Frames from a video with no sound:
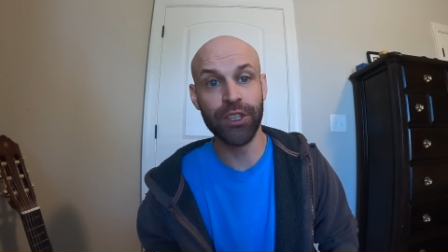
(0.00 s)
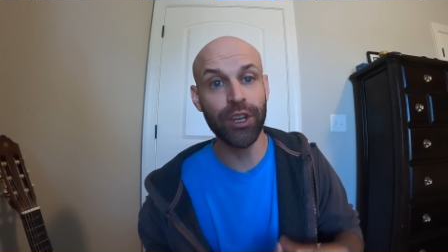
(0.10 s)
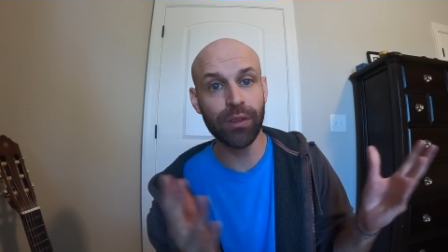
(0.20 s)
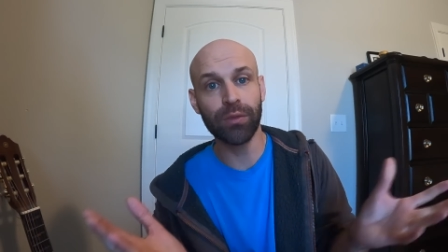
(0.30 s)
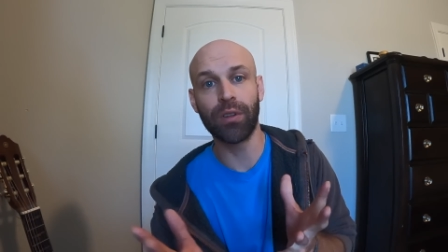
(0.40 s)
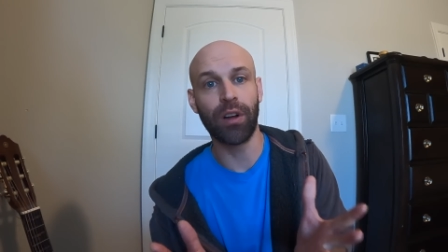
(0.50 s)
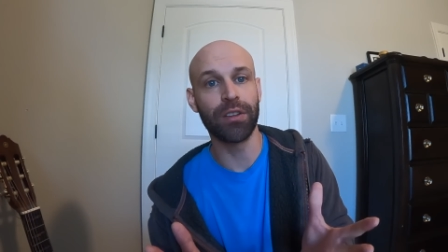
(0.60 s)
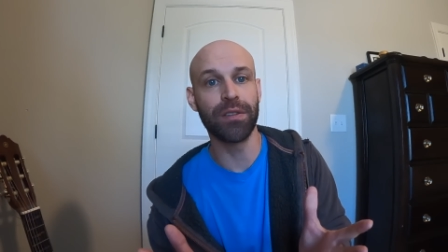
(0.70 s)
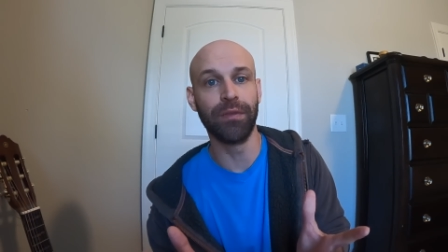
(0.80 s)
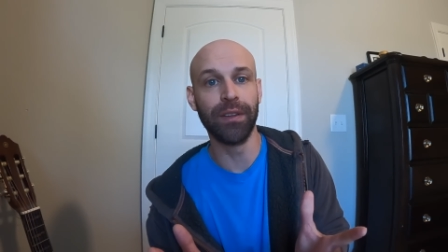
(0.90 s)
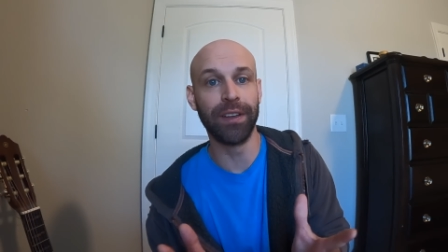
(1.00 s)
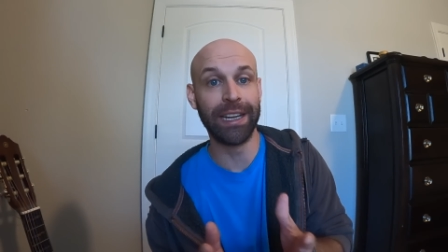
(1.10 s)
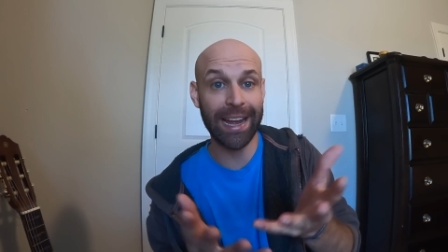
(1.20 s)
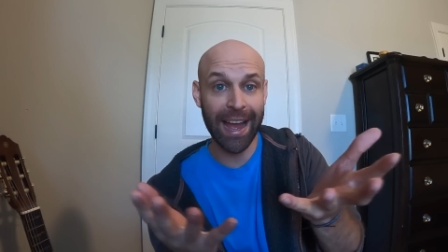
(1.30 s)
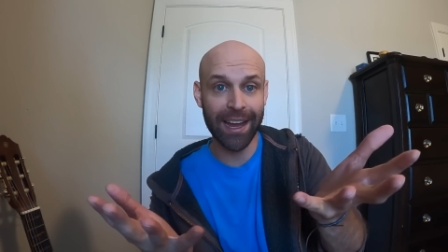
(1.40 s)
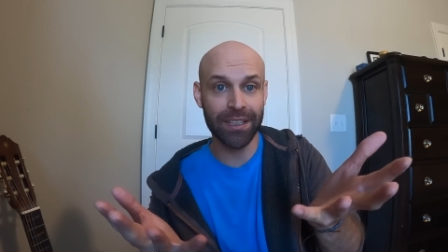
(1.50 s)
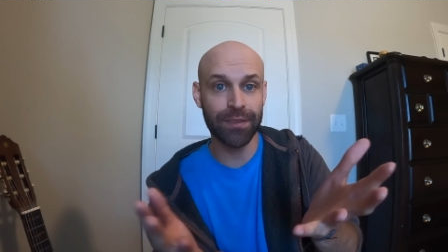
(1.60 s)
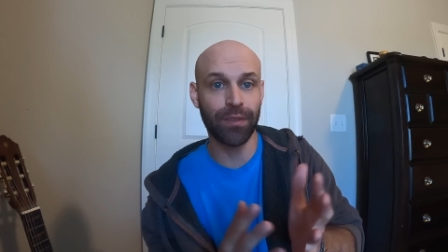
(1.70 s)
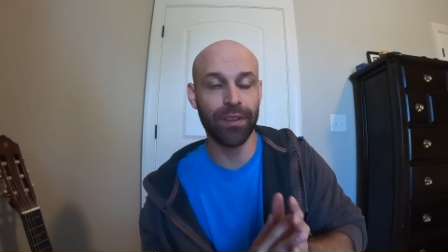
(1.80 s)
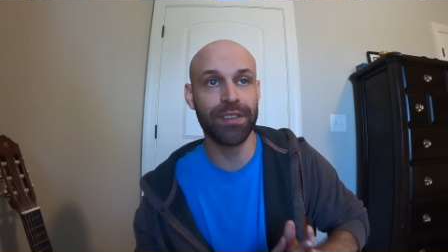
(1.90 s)
General cost of living, gas,
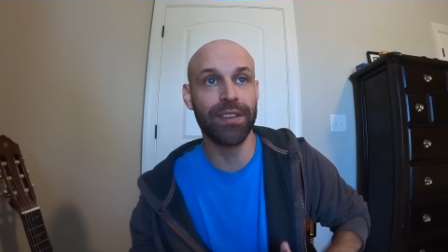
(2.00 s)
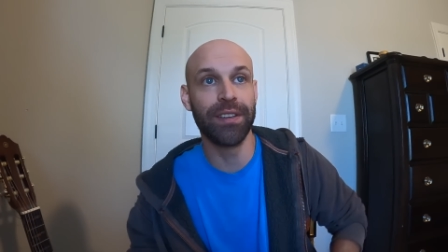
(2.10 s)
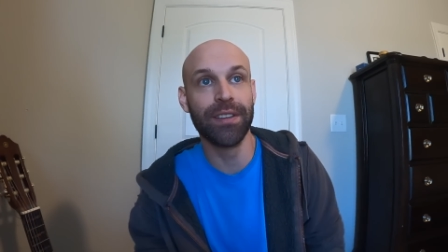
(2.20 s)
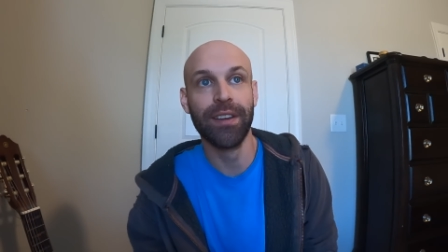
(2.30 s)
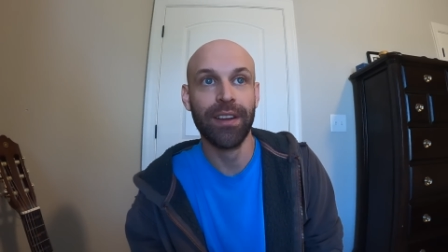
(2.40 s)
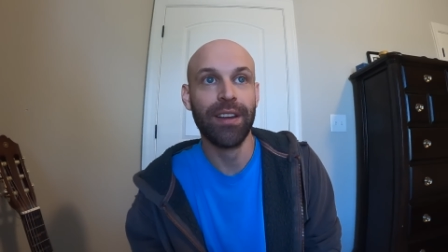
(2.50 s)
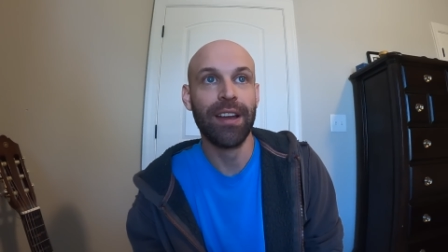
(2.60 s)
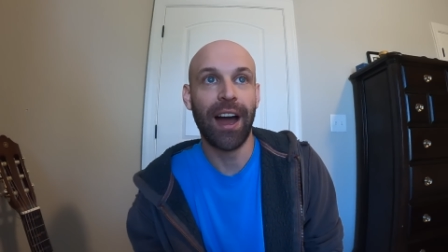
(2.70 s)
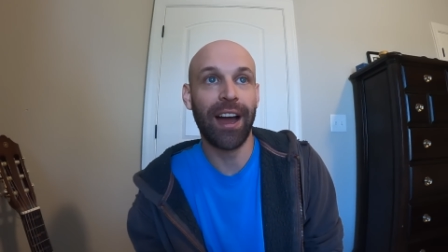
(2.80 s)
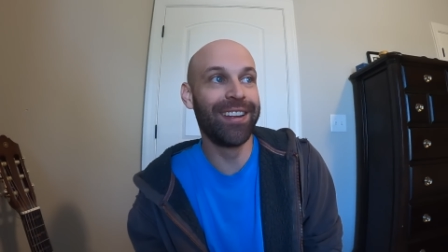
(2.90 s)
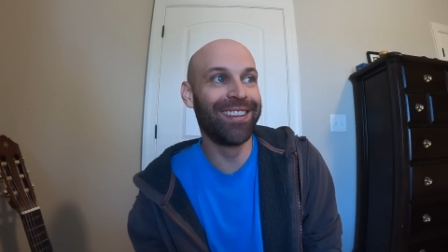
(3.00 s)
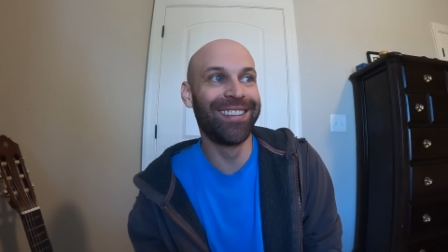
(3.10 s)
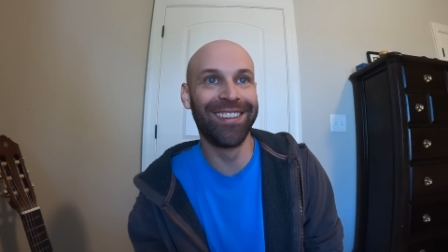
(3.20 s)
for instance. I